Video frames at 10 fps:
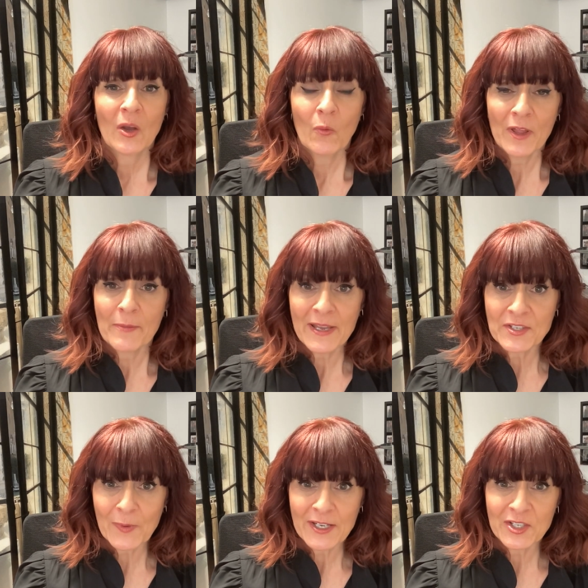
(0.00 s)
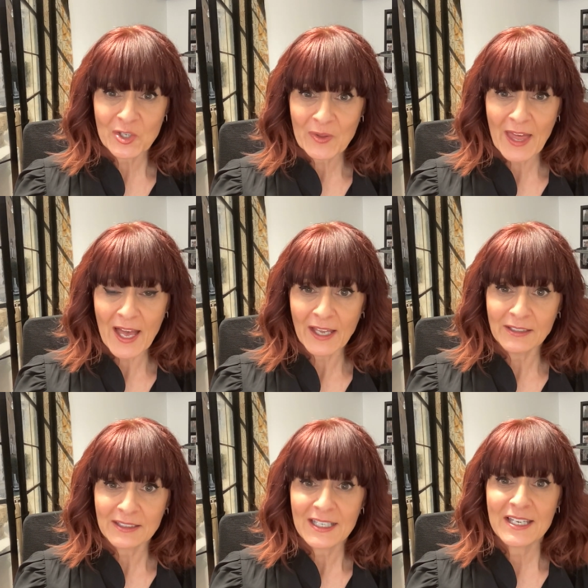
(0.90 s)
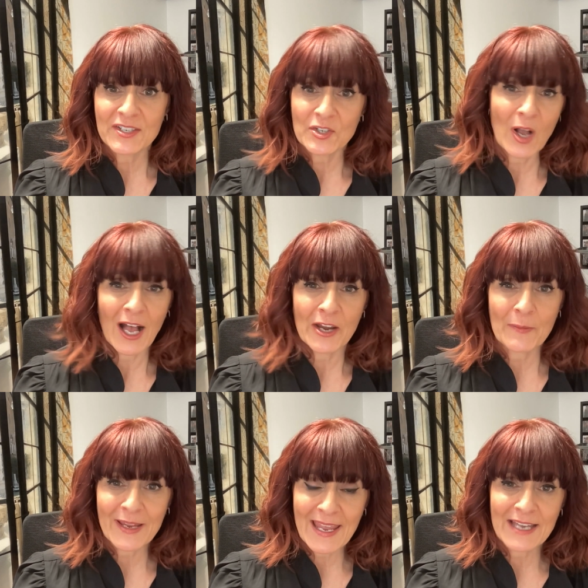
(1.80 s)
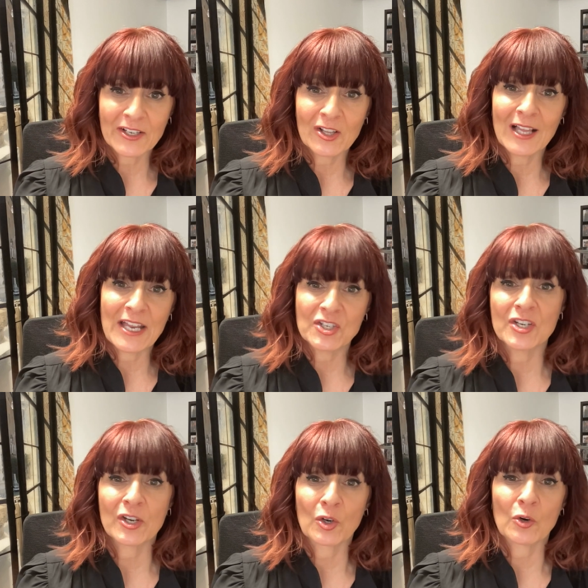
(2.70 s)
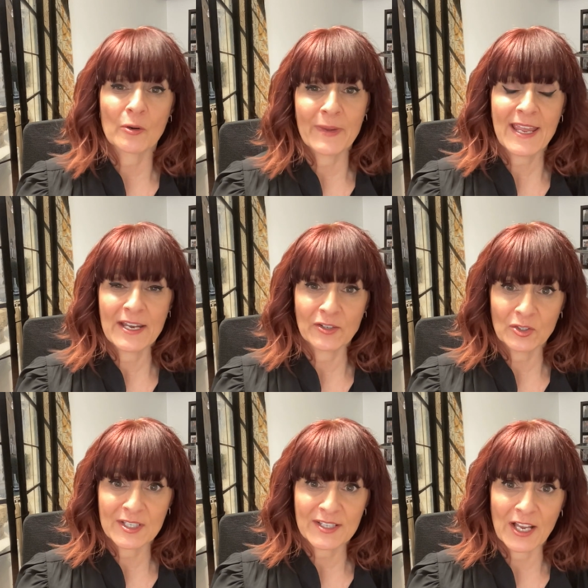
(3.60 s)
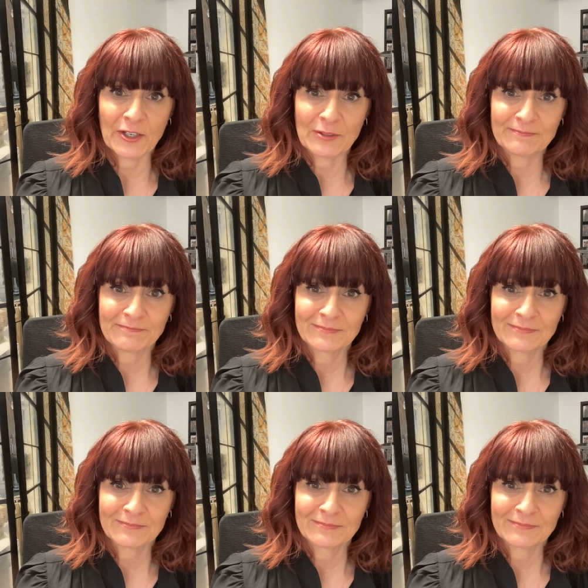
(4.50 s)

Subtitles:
Well, the best way to do that is to hire a mechanical engineer or mechanical designer.